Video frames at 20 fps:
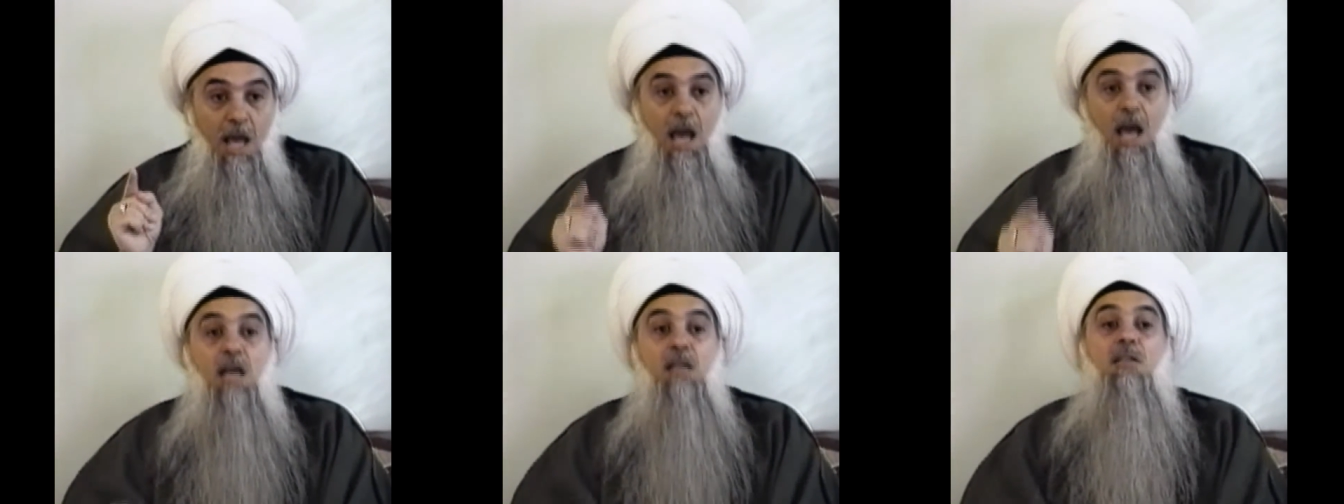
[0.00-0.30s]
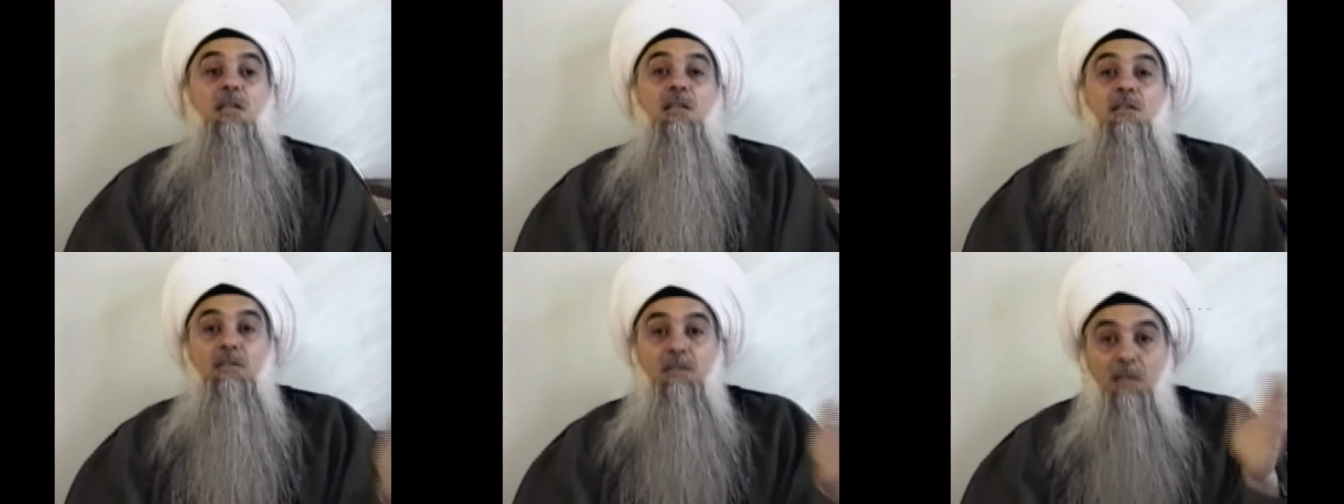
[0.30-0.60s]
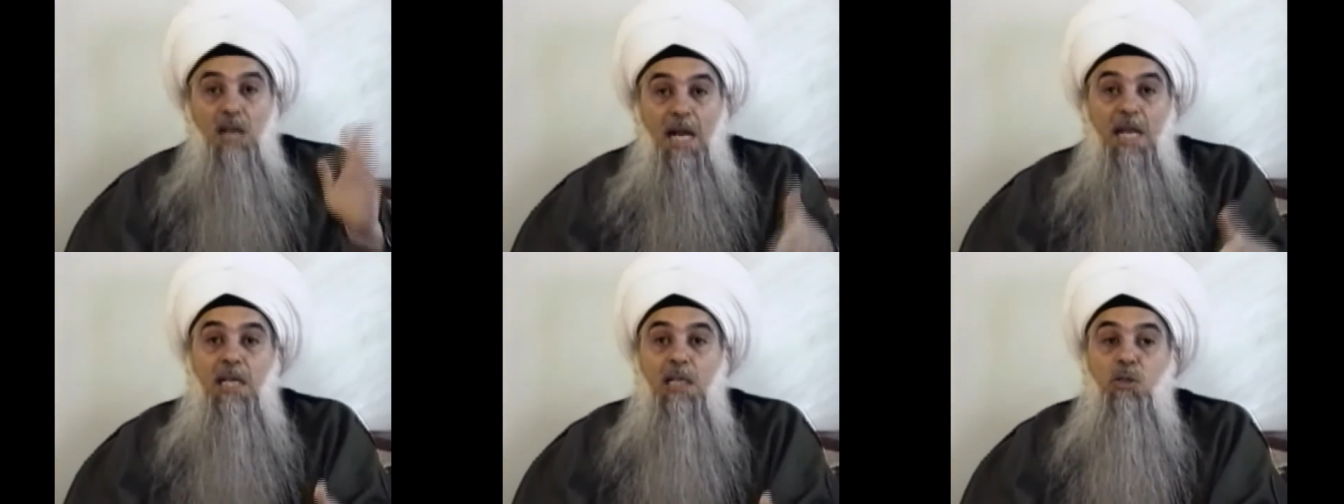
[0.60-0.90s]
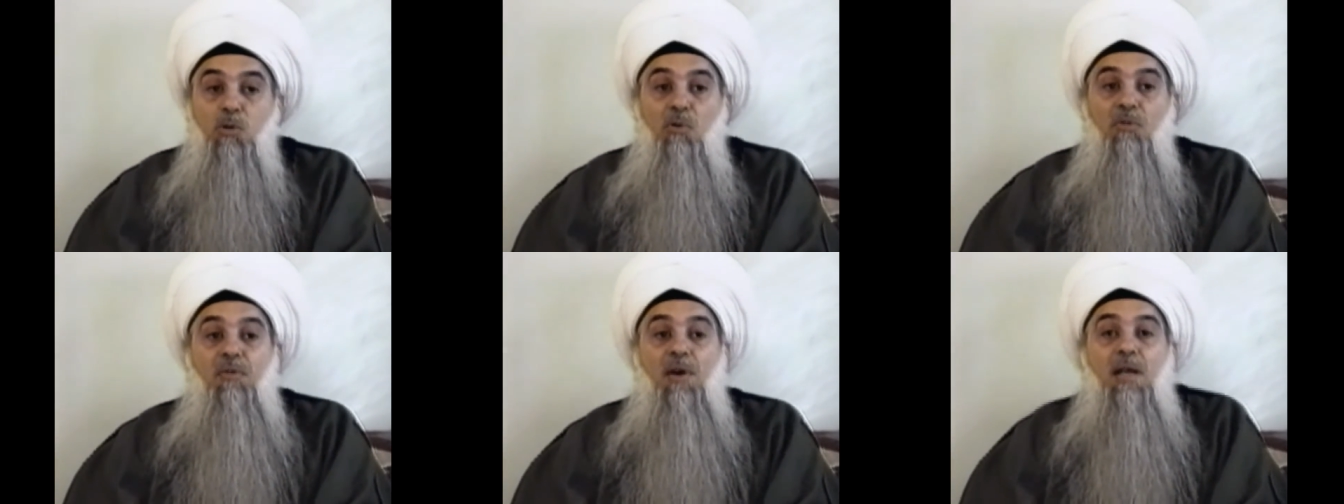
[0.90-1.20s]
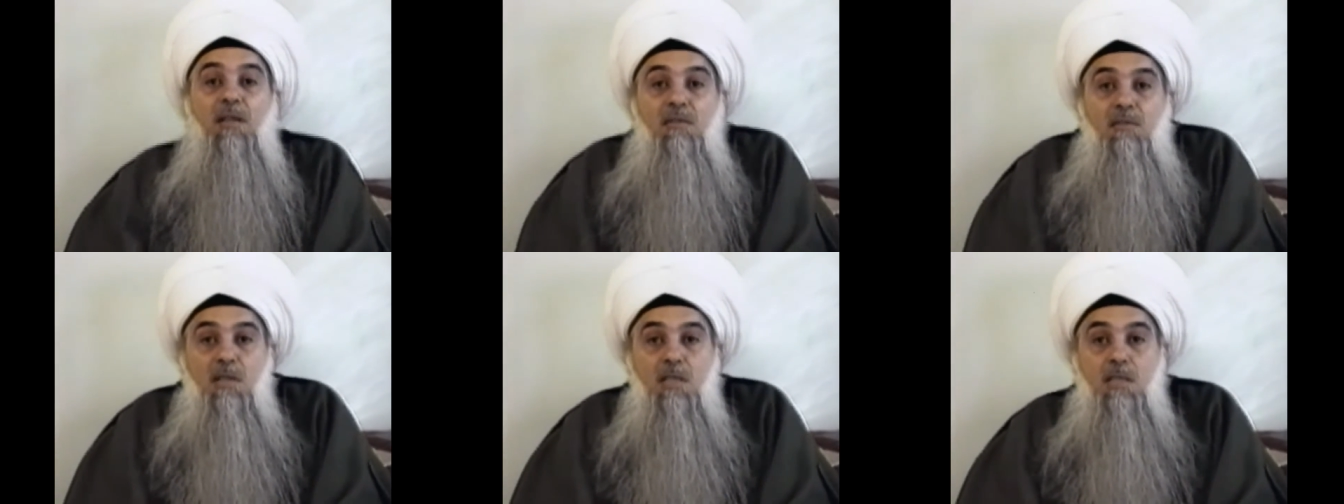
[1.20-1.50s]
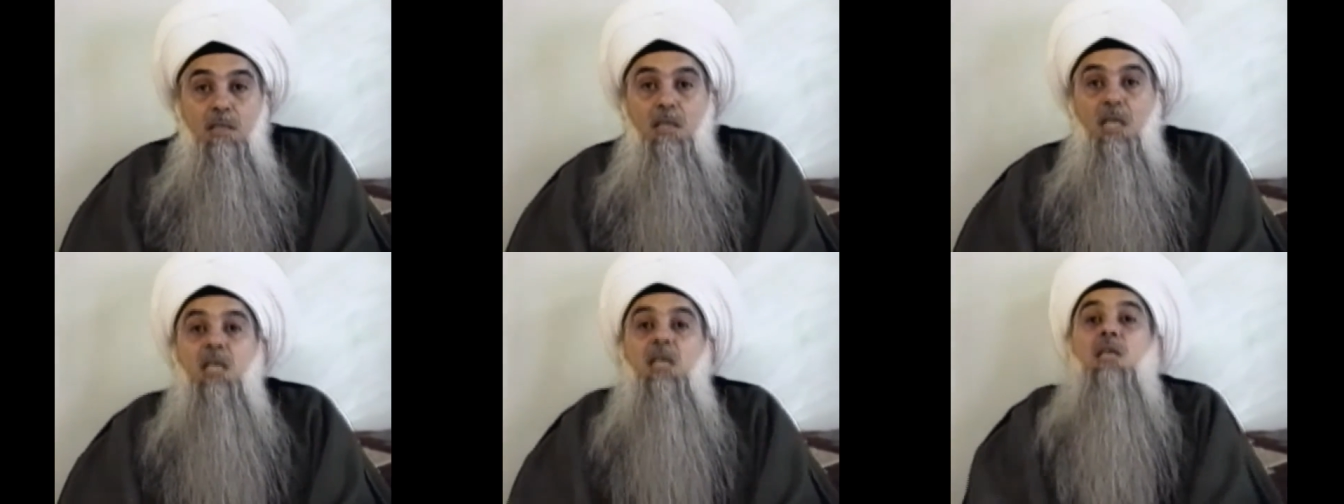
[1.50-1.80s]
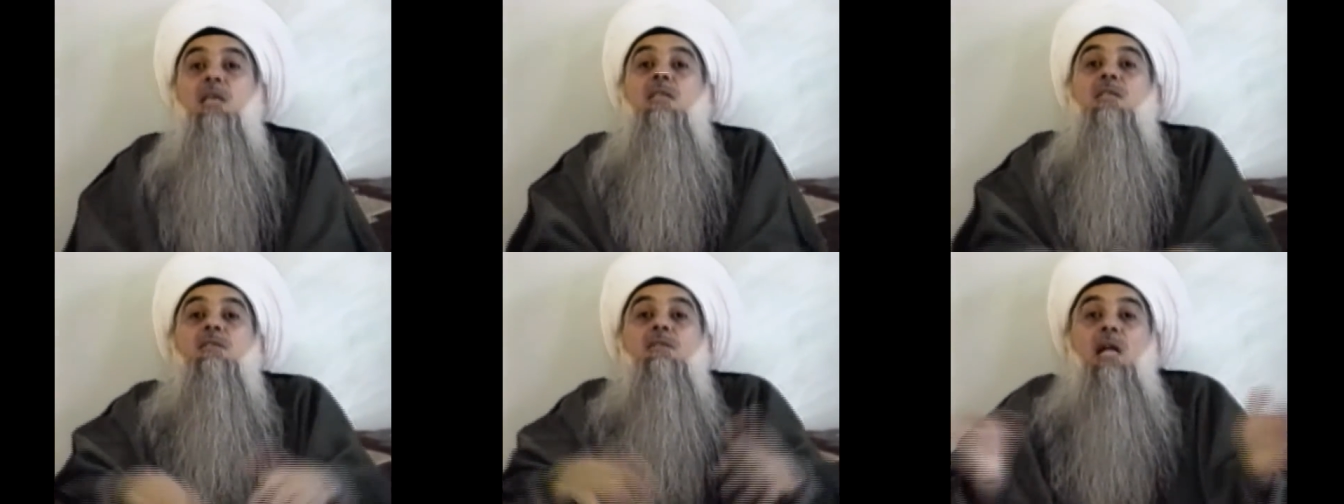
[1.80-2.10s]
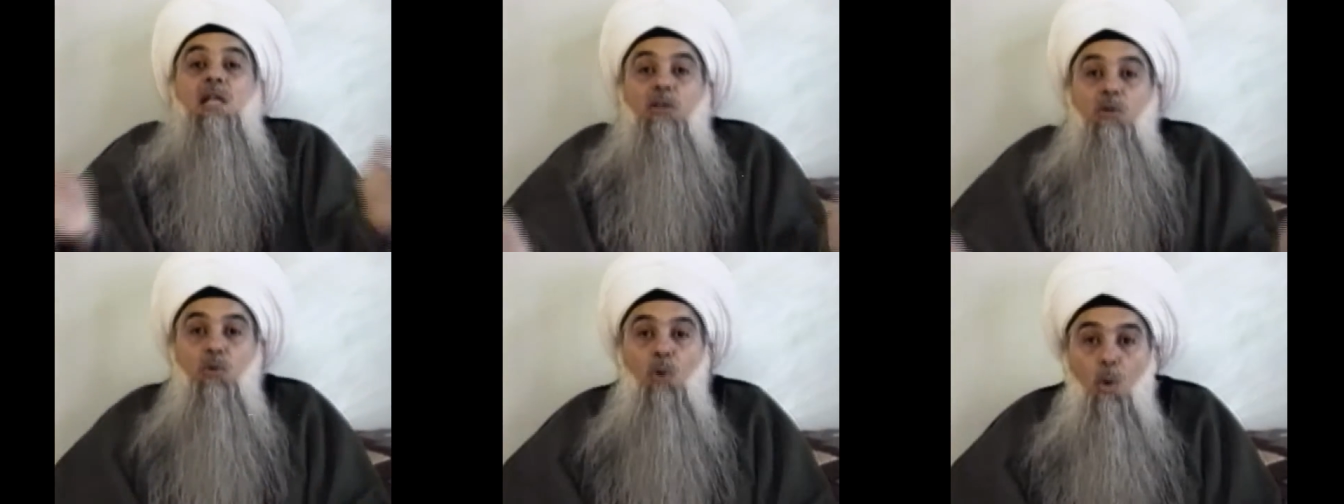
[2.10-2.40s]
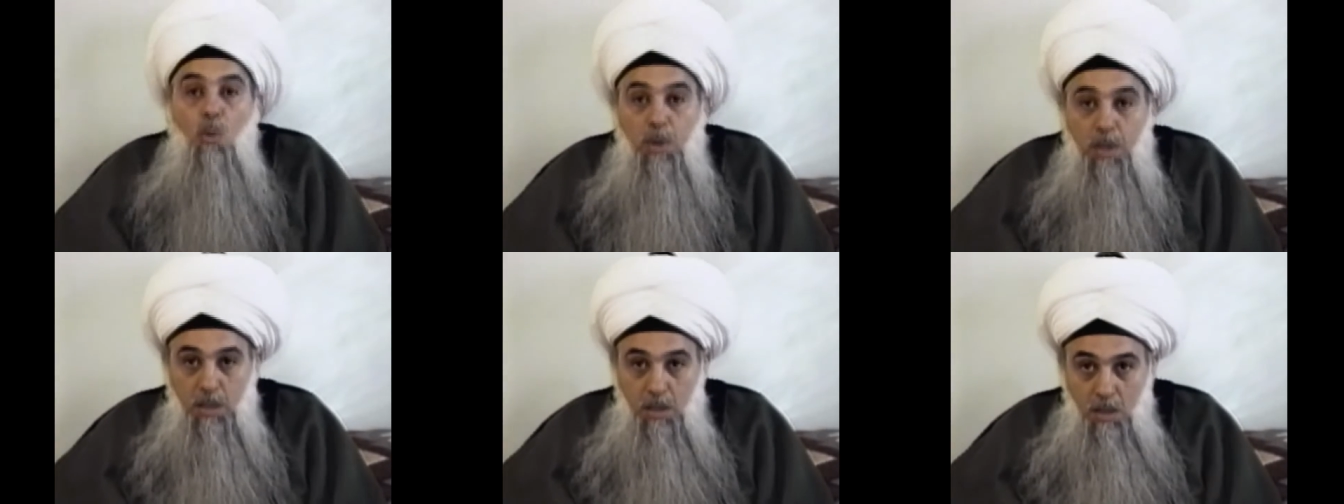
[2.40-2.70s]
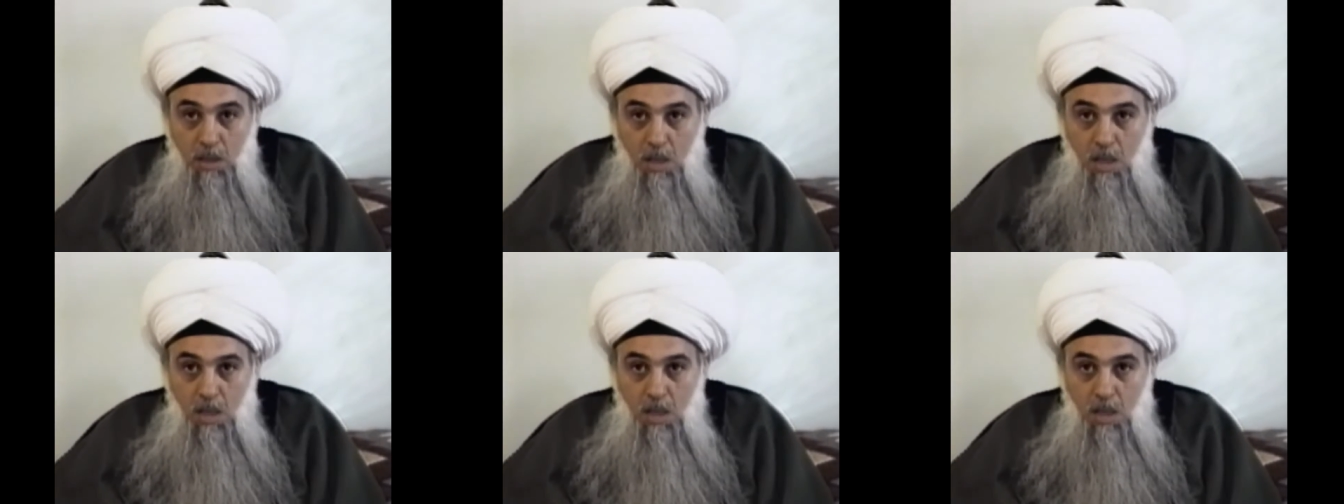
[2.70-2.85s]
And he's trying to find this thing he is not knowing.